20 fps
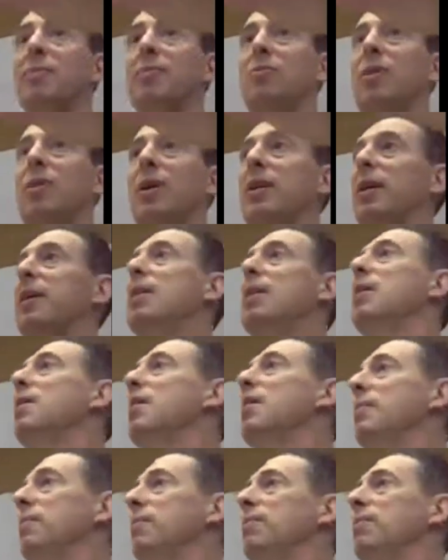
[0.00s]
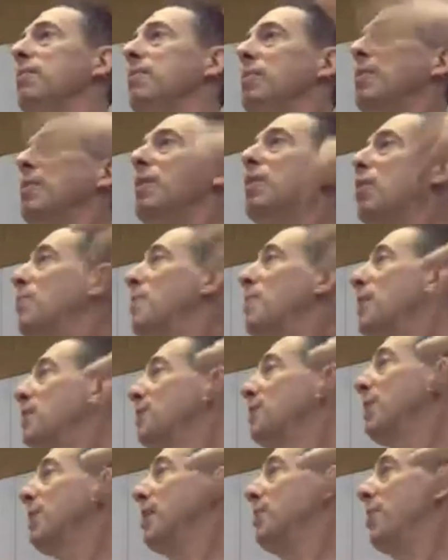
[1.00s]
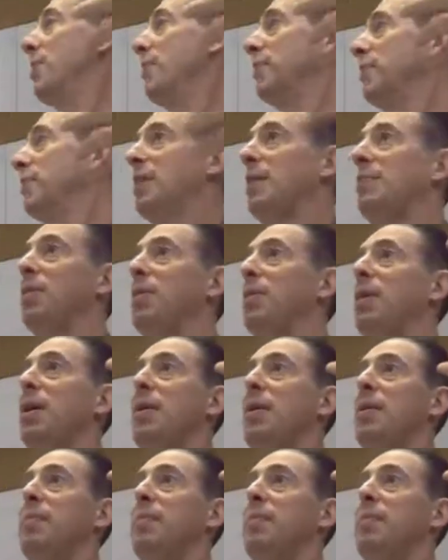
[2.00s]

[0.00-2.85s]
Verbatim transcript: right? Like, look, go back to my heat wave example.